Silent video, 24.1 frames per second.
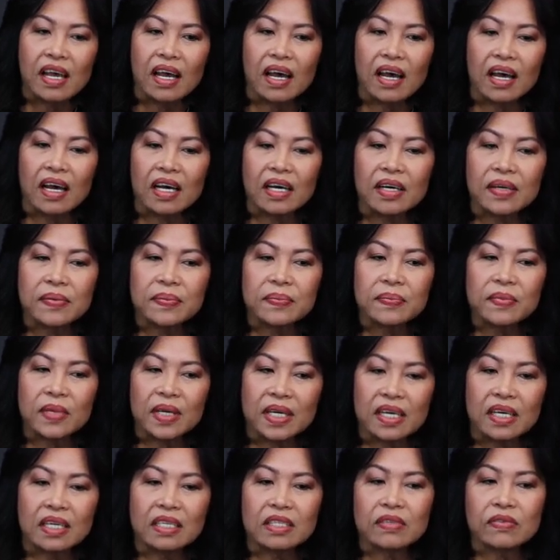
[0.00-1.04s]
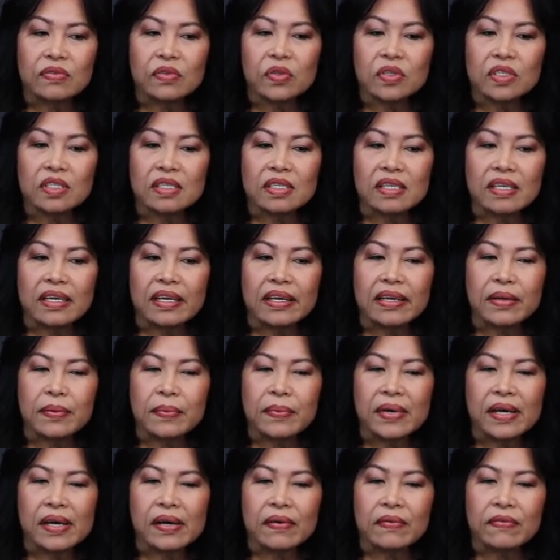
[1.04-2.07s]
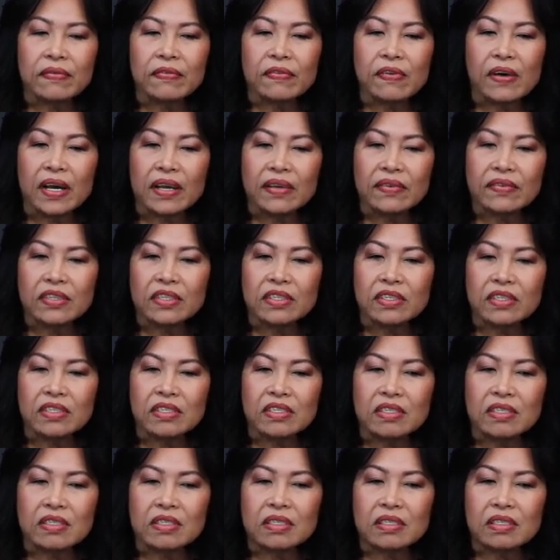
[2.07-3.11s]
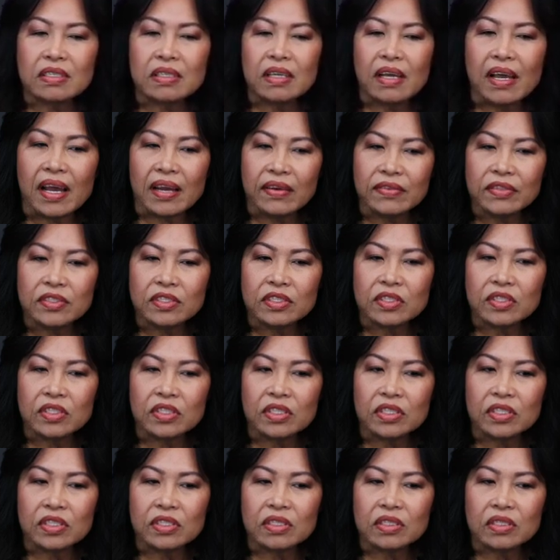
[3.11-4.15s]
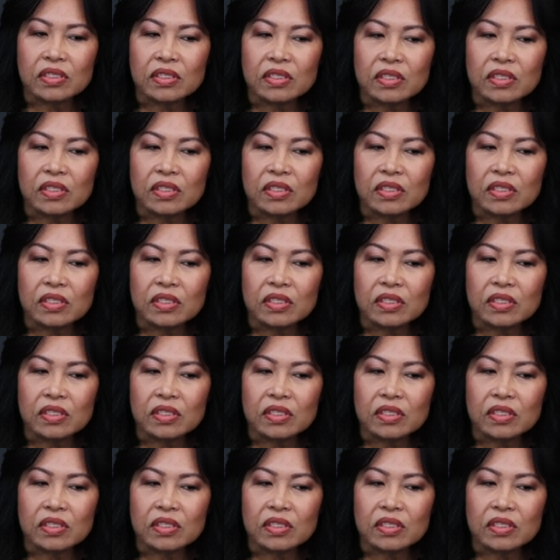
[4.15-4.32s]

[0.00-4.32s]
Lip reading: I got divorced like about 5 years after,